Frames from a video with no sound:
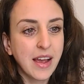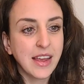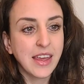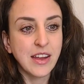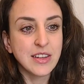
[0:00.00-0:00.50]

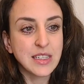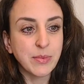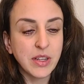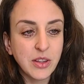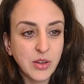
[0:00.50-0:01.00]
Here's
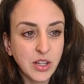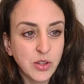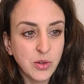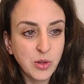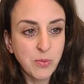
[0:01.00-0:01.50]
something that you can
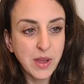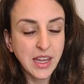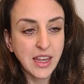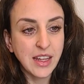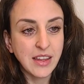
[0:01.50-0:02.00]
do to
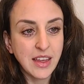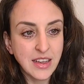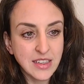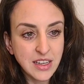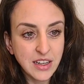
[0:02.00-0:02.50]
make it
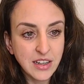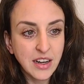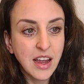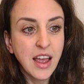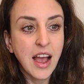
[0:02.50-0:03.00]
easier
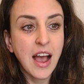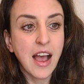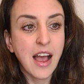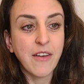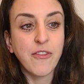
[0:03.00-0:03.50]

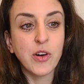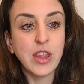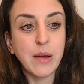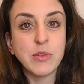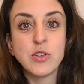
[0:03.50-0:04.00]
for
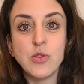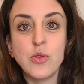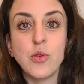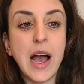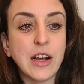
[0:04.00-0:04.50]
them
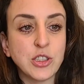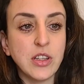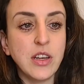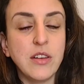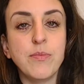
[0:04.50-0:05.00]
to
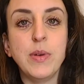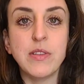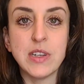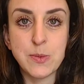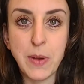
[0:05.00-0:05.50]
actually be
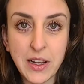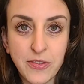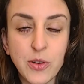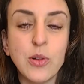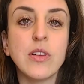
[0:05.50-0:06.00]

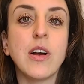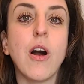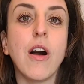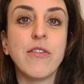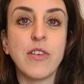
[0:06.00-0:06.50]
respectful
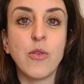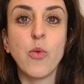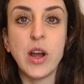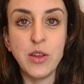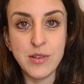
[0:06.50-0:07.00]
of
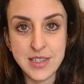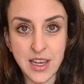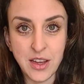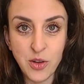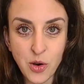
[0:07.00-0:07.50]
when you
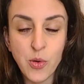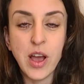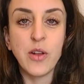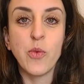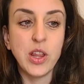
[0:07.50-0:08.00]
say no
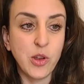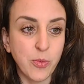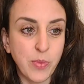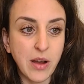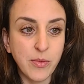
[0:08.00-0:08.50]
and when
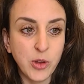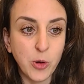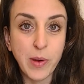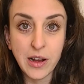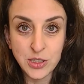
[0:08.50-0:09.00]
your
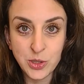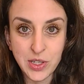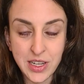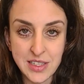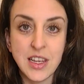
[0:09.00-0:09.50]
boundary
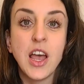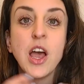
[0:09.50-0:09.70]
is.